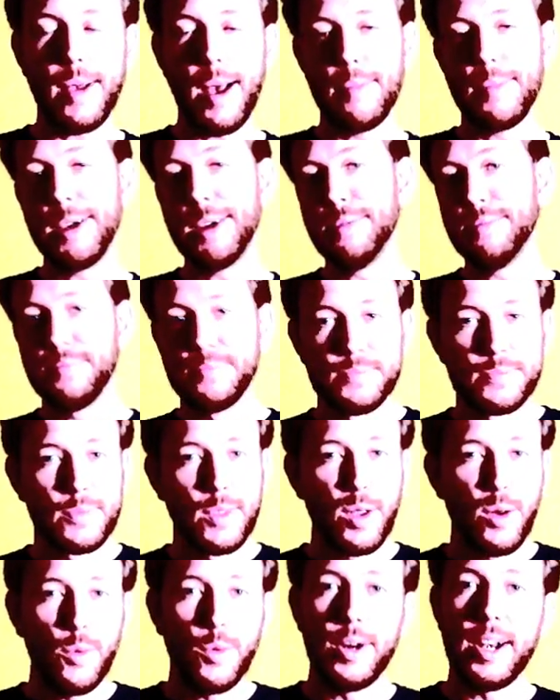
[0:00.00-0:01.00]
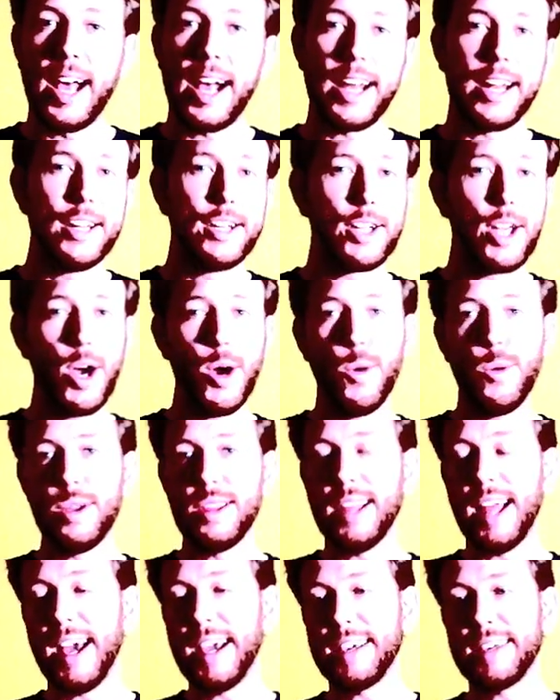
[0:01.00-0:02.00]
I mean, we're not going to go with
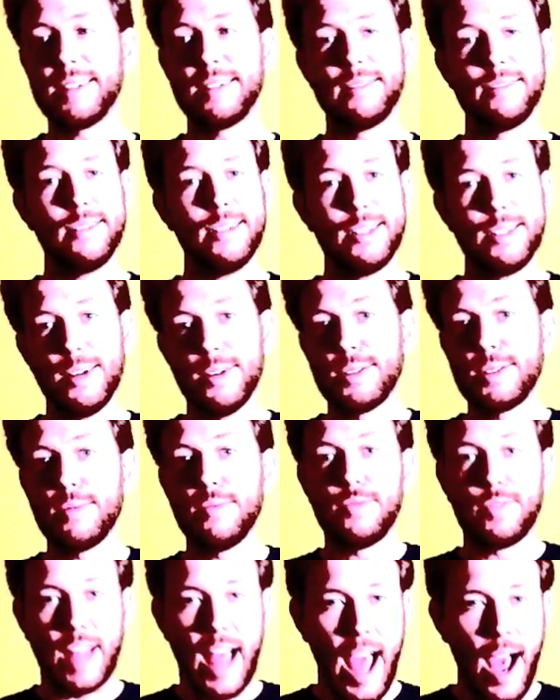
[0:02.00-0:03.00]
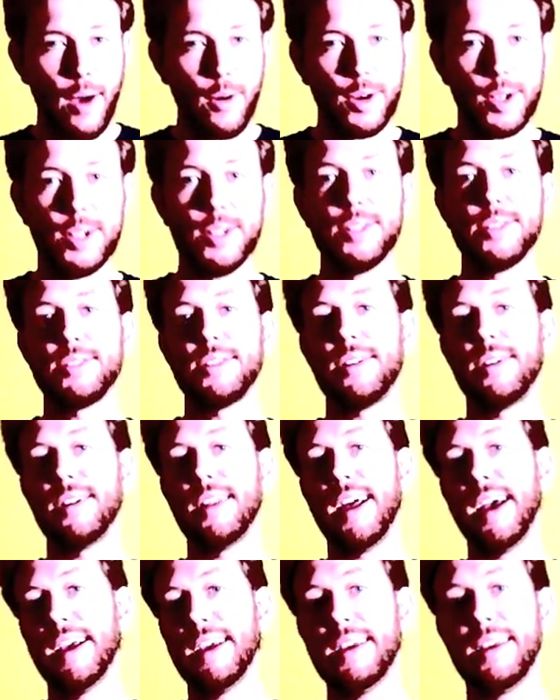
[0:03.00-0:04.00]
some flowers or
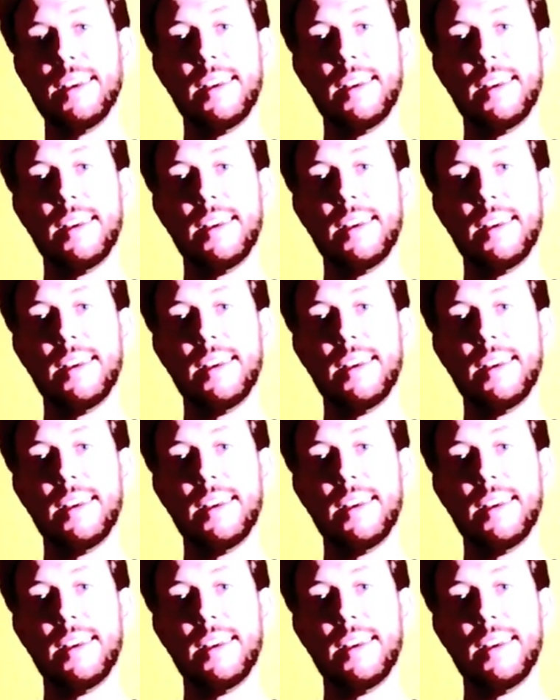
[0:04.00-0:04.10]
like